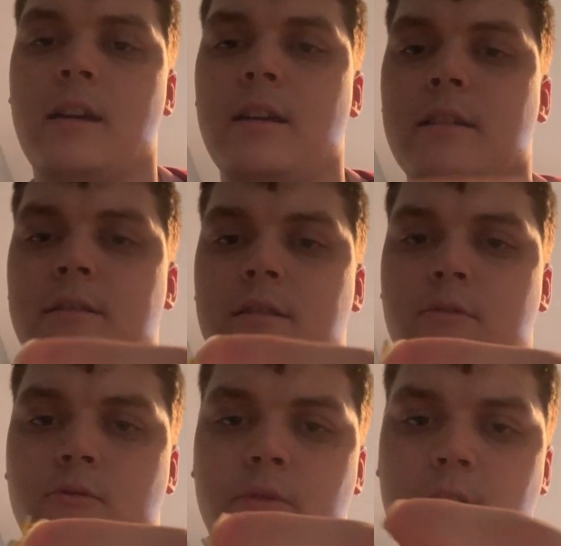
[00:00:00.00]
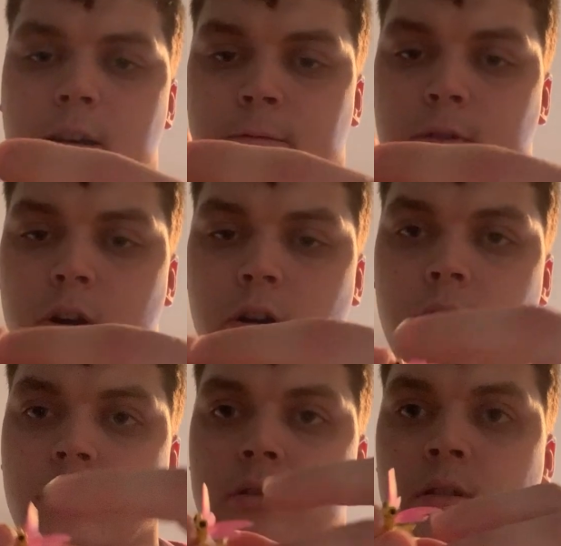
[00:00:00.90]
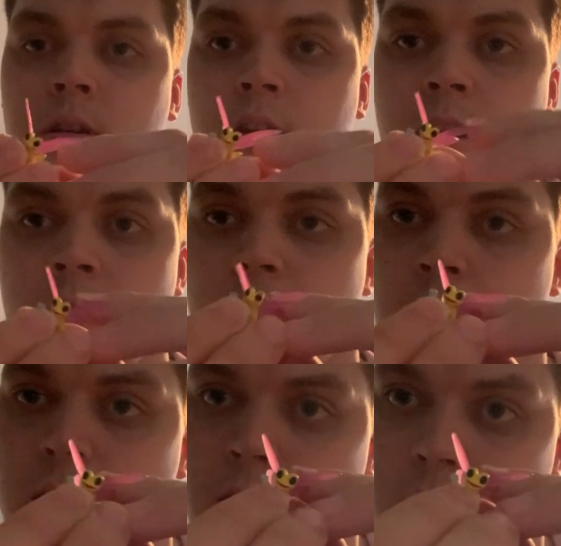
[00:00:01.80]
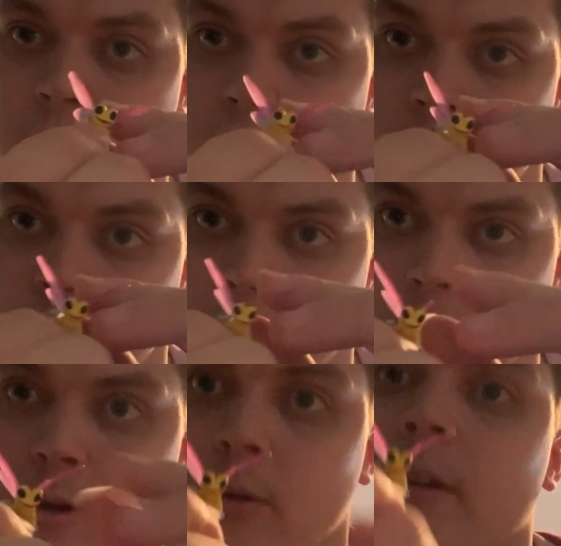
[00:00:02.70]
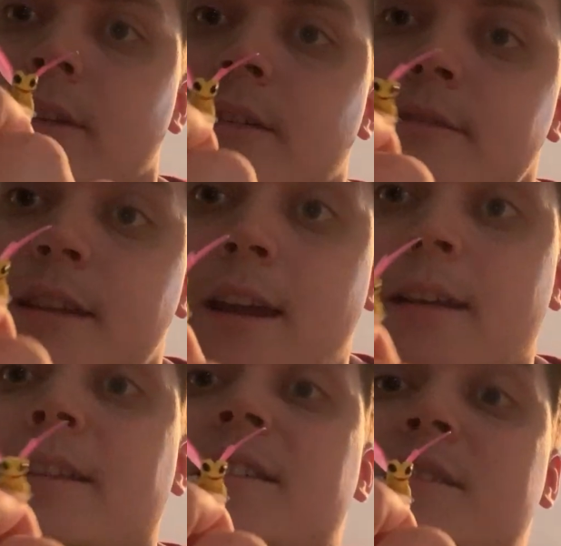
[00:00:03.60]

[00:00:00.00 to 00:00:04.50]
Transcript: and we have got a very tiny